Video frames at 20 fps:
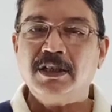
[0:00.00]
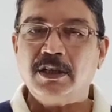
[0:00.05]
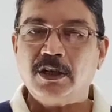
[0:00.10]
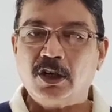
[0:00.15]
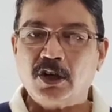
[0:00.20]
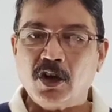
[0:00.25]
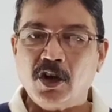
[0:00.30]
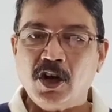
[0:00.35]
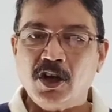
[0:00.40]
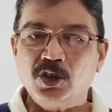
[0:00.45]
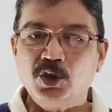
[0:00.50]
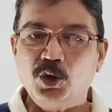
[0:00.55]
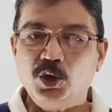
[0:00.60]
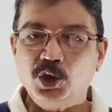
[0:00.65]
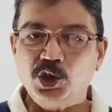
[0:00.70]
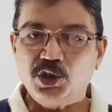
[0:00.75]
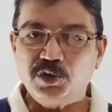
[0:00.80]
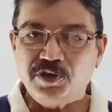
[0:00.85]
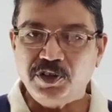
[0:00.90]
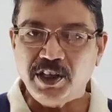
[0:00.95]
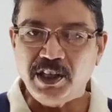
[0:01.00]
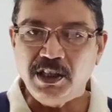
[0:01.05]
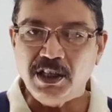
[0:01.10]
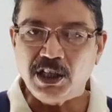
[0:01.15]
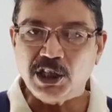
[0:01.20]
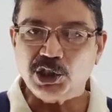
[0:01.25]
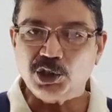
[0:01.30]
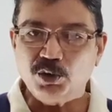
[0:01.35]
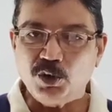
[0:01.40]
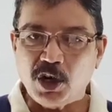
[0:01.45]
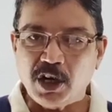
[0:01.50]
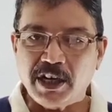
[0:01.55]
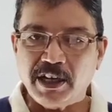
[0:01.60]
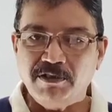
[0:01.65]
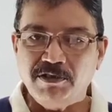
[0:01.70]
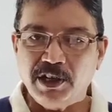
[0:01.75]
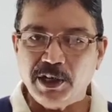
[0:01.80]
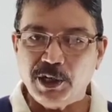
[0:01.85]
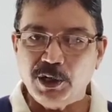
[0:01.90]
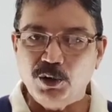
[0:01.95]
draw those figures,
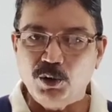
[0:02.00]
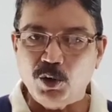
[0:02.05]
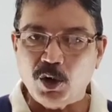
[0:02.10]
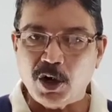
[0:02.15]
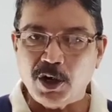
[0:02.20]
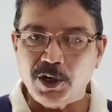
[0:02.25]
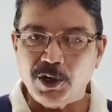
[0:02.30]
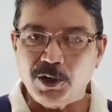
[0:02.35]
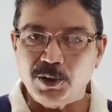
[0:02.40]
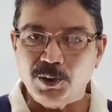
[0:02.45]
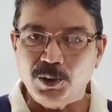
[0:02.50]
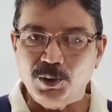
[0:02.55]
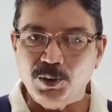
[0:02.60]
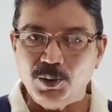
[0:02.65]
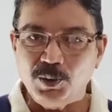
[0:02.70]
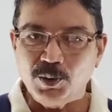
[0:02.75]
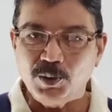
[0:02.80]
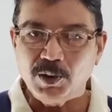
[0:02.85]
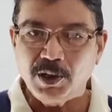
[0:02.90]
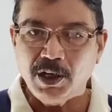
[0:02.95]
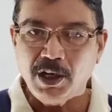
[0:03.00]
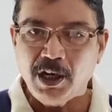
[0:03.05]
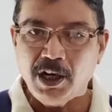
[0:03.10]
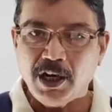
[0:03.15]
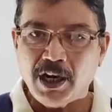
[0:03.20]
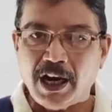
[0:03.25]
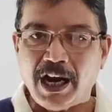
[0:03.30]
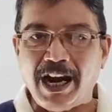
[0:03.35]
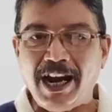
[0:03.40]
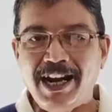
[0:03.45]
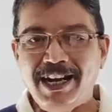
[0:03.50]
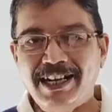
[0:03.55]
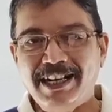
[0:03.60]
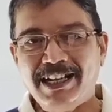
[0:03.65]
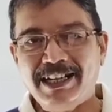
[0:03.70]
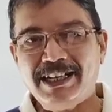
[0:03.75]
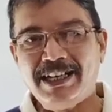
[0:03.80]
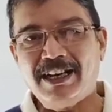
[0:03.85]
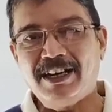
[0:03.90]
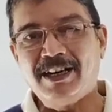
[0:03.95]
whatever you want to do, and
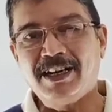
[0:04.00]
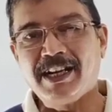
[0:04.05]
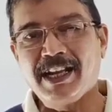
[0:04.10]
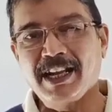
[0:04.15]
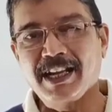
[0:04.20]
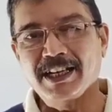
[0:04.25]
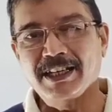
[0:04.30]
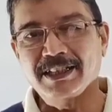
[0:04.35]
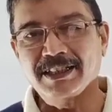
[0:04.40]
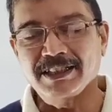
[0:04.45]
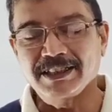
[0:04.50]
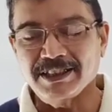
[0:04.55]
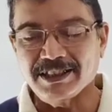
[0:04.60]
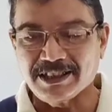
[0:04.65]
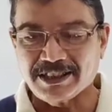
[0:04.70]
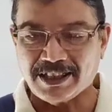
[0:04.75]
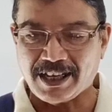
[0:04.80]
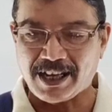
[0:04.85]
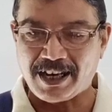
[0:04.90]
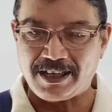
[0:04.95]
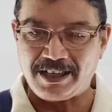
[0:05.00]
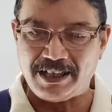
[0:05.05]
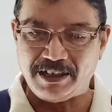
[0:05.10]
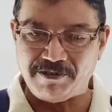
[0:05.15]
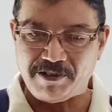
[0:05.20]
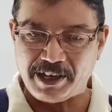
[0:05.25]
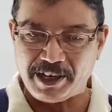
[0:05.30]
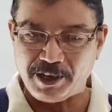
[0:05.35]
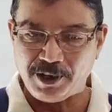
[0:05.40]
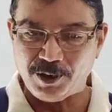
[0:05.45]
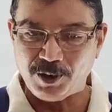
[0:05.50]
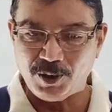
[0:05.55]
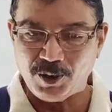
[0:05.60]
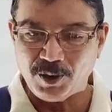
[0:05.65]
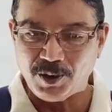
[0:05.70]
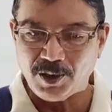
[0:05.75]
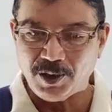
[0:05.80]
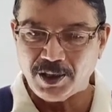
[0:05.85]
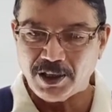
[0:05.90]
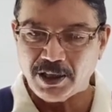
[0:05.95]
then again start the video.